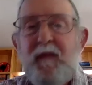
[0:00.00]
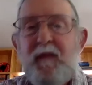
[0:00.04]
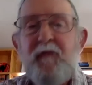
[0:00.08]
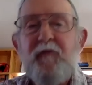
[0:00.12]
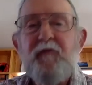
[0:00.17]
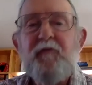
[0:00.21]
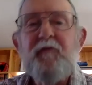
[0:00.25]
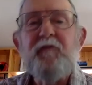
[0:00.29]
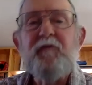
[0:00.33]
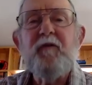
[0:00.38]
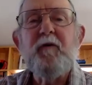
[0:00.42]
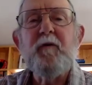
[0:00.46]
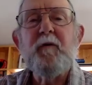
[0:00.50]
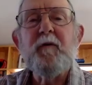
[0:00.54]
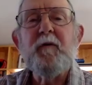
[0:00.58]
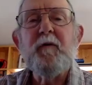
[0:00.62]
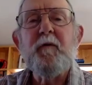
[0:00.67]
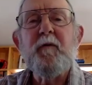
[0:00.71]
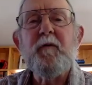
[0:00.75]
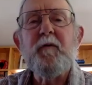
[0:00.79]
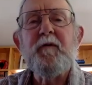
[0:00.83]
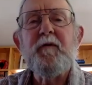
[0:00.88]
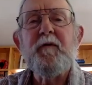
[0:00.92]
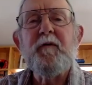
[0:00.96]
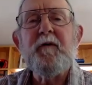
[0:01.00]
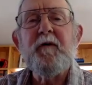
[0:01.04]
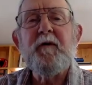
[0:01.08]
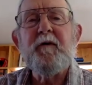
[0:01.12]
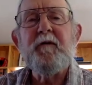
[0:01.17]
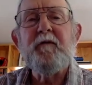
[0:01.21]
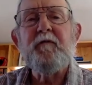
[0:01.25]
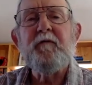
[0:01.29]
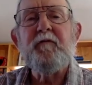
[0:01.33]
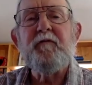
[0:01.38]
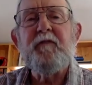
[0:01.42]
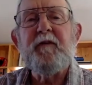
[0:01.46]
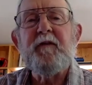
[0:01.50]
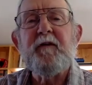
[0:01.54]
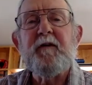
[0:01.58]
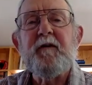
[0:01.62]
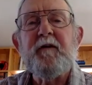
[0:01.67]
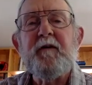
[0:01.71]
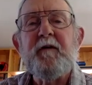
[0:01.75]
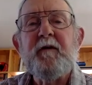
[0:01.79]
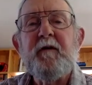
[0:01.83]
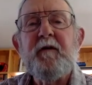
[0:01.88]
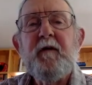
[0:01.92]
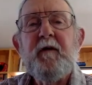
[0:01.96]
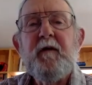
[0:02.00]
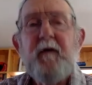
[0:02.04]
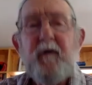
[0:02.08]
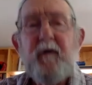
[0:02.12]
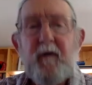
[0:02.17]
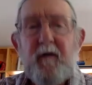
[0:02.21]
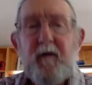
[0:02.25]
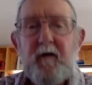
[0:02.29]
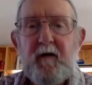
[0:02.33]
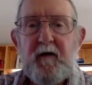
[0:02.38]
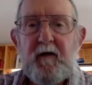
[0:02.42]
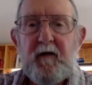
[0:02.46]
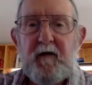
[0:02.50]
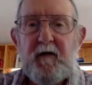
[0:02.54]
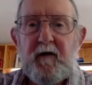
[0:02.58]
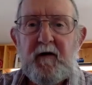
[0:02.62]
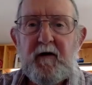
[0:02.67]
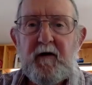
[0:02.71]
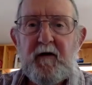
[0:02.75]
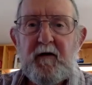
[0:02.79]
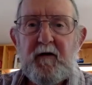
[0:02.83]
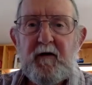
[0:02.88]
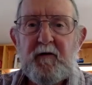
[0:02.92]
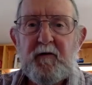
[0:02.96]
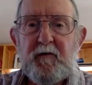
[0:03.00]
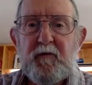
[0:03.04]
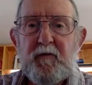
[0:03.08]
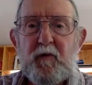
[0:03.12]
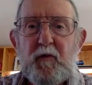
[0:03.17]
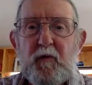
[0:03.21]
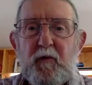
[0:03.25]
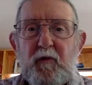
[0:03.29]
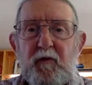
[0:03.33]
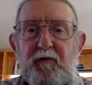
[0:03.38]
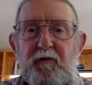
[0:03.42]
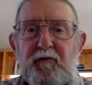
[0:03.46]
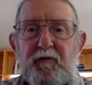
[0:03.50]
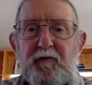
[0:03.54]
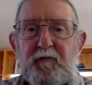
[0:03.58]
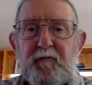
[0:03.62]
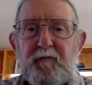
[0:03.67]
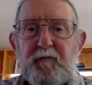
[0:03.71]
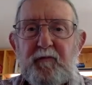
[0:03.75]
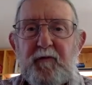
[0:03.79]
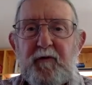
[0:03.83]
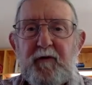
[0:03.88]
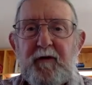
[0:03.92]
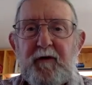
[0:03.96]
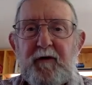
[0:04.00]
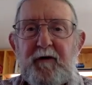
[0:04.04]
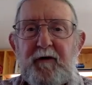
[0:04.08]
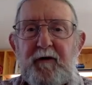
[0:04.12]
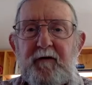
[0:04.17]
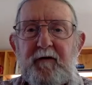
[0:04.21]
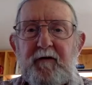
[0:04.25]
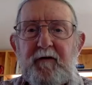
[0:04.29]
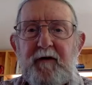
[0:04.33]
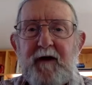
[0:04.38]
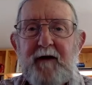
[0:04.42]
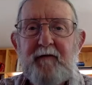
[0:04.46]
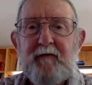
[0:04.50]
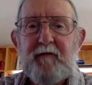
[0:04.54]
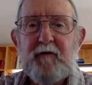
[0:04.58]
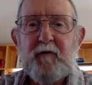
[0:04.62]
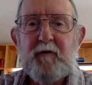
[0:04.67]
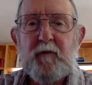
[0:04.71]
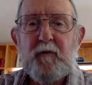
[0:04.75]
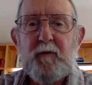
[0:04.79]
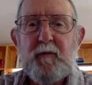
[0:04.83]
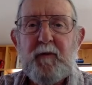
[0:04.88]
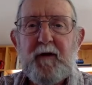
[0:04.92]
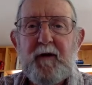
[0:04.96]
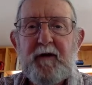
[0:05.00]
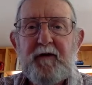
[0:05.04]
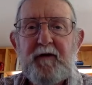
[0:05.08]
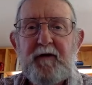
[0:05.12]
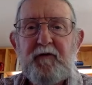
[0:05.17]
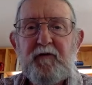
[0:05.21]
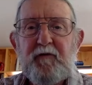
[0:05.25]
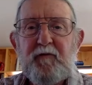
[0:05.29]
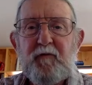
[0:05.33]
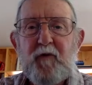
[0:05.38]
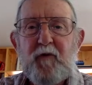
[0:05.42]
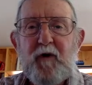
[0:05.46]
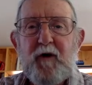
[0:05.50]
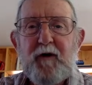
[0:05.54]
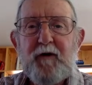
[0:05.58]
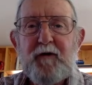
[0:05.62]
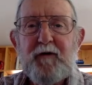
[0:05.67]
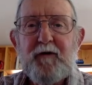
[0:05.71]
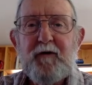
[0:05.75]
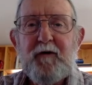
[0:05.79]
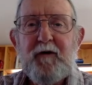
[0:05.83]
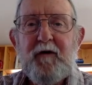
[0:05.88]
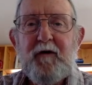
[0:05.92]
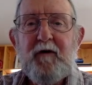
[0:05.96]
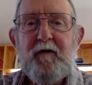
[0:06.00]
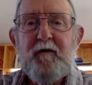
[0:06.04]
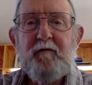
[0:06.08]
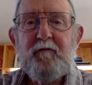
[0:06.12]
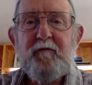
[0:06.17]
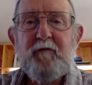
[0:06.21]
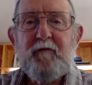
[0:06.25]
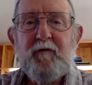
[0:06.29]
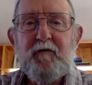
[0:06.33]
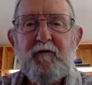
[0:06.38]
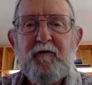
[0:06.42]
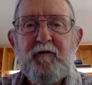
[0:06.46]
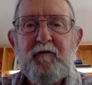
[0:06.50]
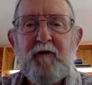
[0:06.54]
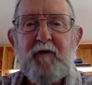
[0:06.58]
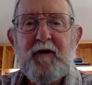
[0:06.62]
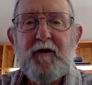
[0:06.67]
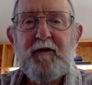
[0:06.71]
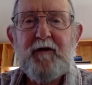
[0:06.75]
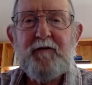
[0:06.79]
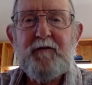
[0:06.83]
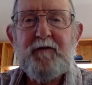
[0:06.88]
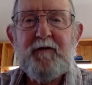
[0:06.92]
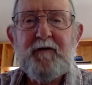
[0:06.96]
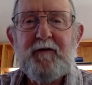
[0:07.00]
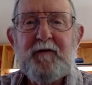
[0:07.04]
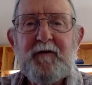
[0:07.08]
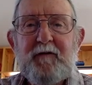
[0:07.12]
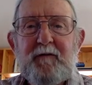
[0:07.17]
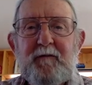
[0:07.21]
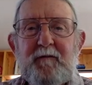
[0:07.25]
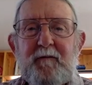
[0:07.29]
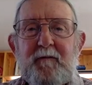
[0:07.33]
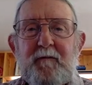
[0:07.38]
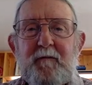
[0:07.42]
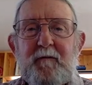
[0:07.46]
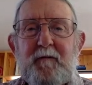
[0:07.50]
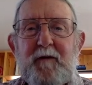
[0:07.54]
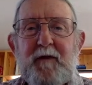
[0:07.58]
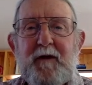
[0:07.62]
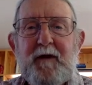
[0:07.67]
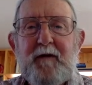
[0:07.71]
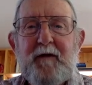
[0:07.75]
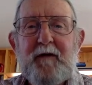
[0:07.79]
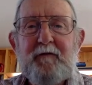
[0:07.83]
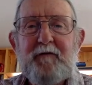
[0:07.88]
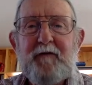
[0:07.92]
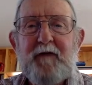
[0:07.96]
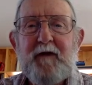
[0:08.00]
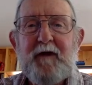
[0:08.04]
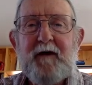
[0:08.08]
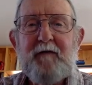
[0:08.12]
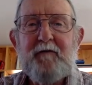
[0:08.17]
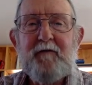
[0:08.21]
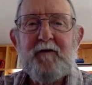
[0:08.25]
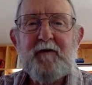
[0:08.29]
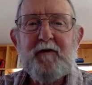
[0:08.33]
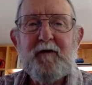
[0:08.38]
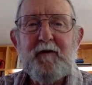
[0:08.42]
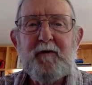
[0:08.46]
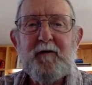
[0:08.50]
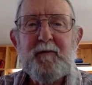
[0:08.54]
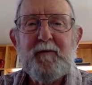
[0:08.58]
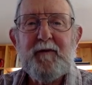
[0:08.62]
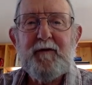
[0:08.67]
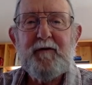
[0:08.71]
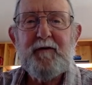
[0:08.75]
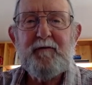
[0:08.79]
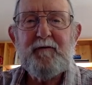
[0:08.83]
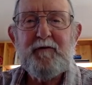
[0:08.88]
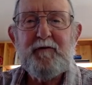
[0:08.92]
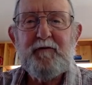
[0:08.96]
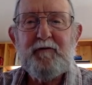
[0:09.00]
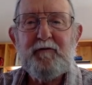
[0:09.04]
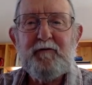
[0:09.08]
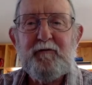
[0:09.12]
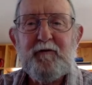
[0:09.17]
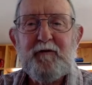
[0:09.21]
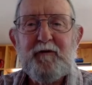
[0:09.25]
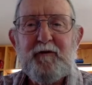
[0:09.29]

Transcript: So in order to understand the rules relating to navigable bodies of water, first of all, I think we have to have a little bit of history